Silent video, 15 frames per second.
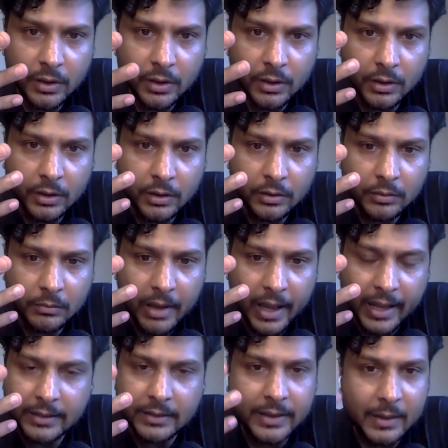
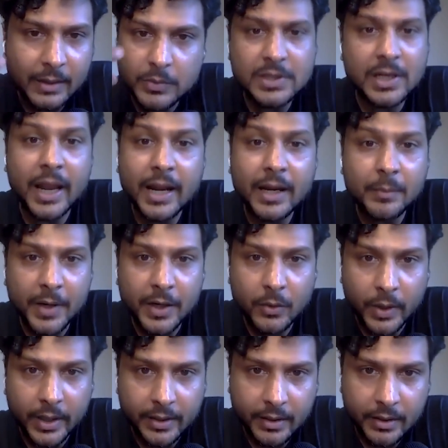Uh, and that was a
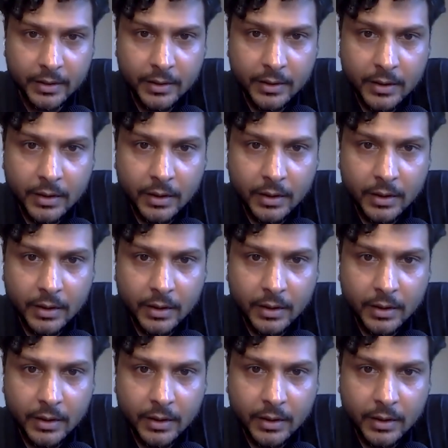nightmare to edit.